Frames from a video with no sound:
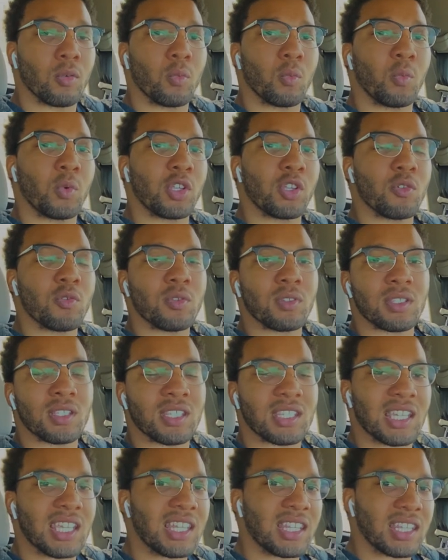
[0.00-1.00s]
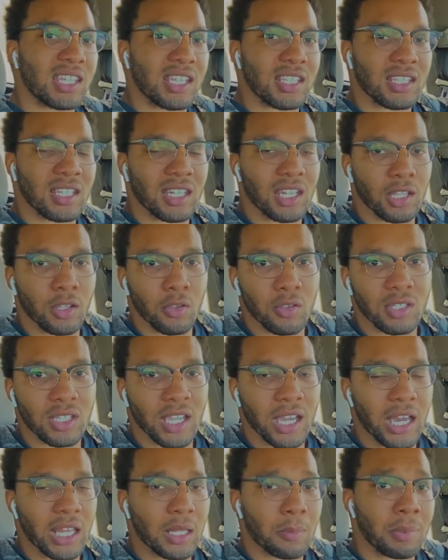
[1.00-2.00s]
When you see this and then you see
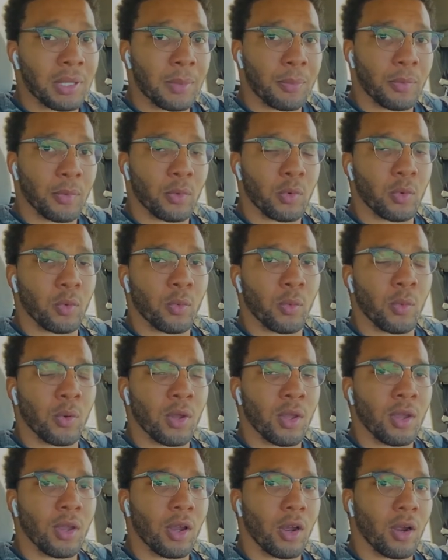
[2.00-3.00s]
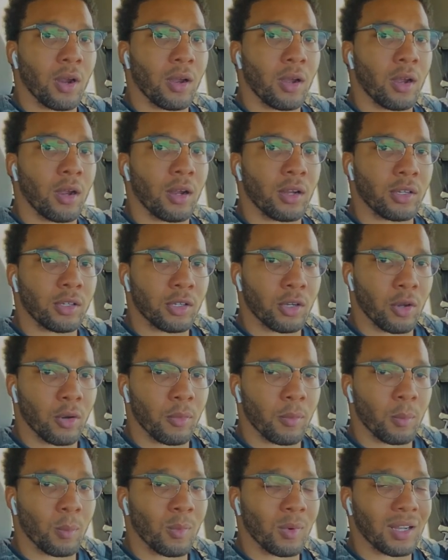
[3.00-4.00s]
other people who are, are, you
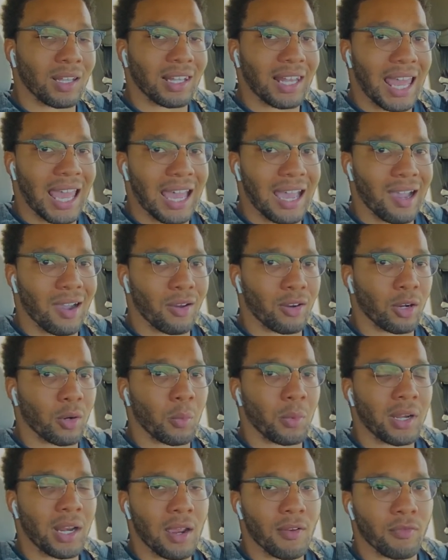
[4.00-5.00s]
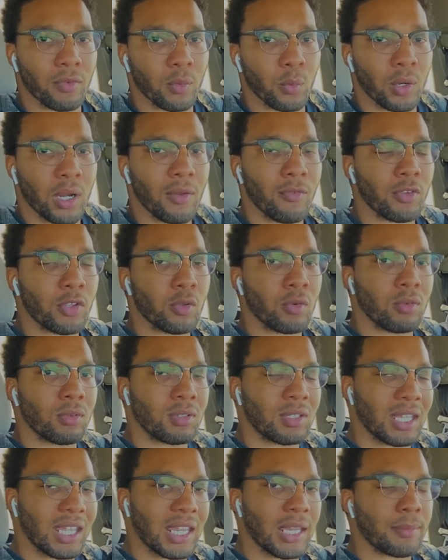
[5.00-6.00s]
know, more loud or whatever, whatever you
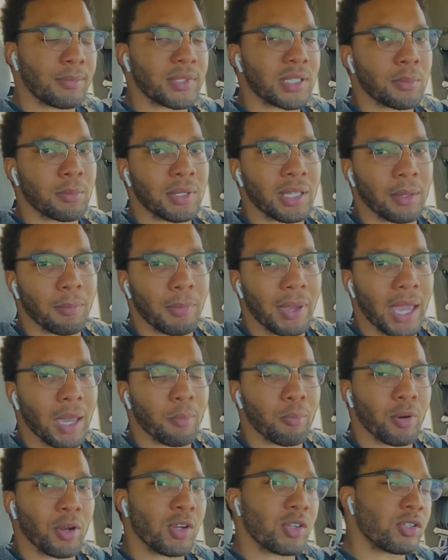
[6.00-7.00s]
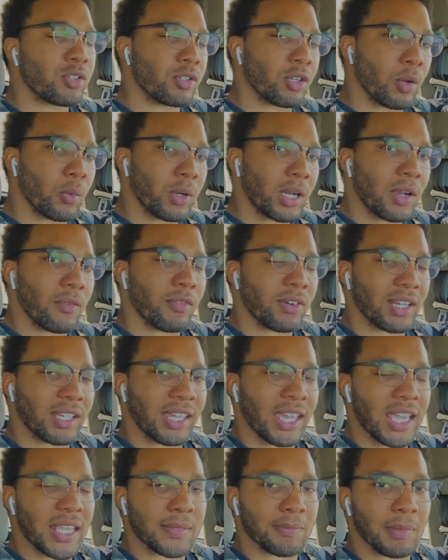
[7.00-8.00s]
deem to be a bad person or whatever the
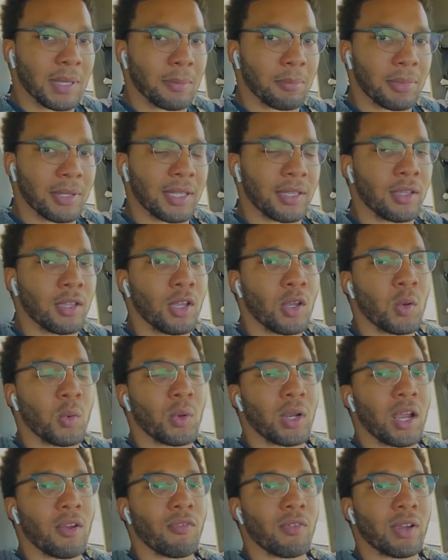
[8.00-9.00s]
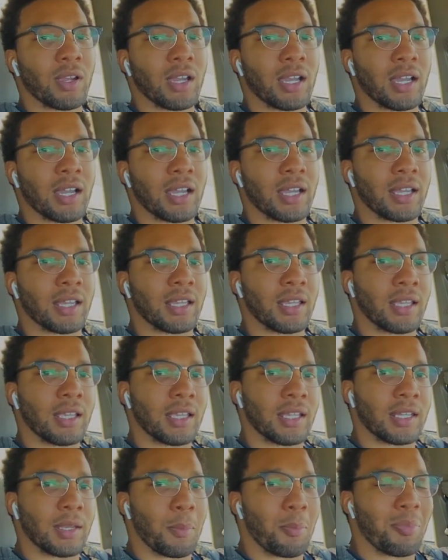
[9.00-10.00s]
case may be, whatever uh,
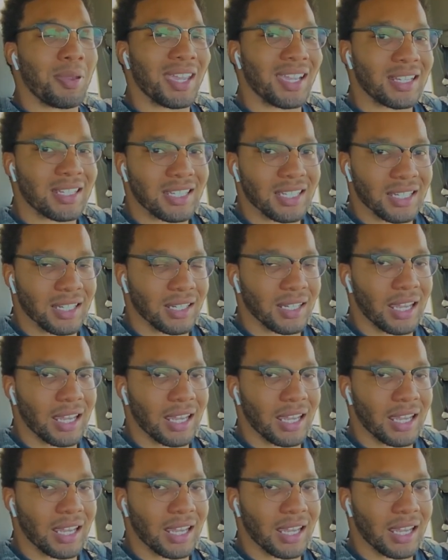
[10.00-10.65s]
depiction of